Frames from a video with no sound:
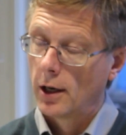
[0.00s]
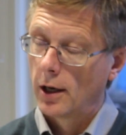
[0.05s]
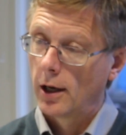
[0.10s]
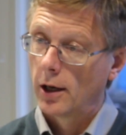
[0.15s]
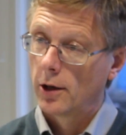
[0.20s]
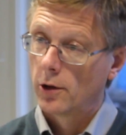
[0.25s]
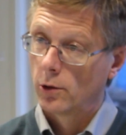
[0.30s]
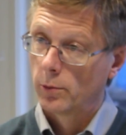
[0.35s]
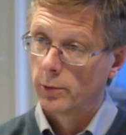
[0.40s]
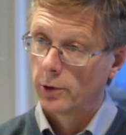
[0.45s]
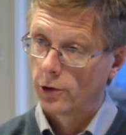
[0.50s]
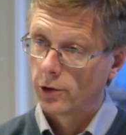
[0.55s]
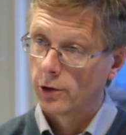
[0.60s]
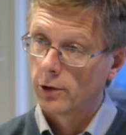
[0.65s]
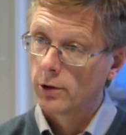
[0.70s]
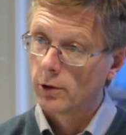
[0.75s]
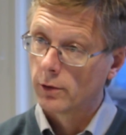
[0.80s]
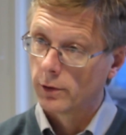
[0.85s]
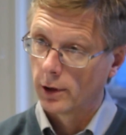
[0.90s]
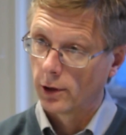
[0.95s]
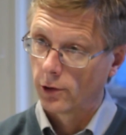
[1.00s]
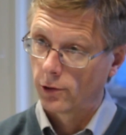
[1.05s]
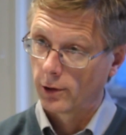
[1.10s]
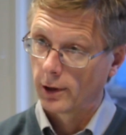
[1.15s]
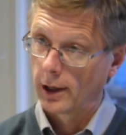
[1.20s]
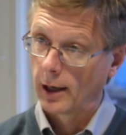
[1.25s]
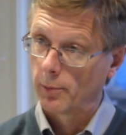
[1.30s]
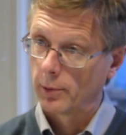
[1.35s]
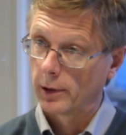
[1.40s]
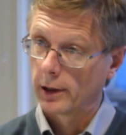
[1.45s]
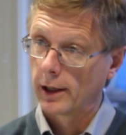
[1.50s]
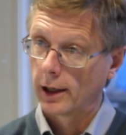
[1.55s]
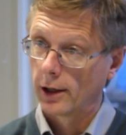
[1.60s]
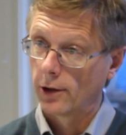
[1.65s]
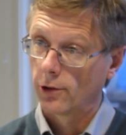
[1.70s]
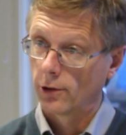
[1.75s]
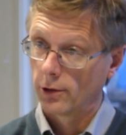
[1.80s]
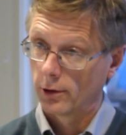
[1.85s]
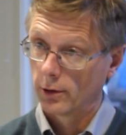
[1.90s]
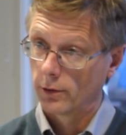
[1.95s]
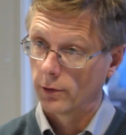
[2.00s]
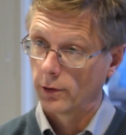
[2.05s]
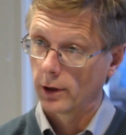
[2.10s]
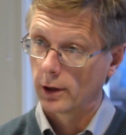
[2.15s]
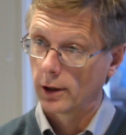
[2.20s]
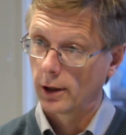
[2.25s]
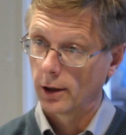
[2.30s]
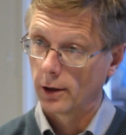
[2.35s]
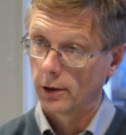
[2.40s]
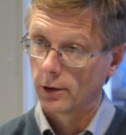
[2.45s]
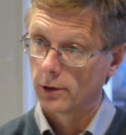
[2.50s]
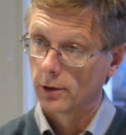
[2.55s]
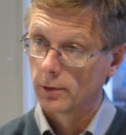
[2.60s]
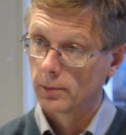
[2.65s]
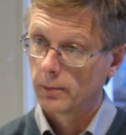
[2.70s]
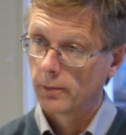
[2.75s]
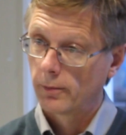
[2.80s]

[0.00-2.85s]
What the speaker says: an almost universal application of the code.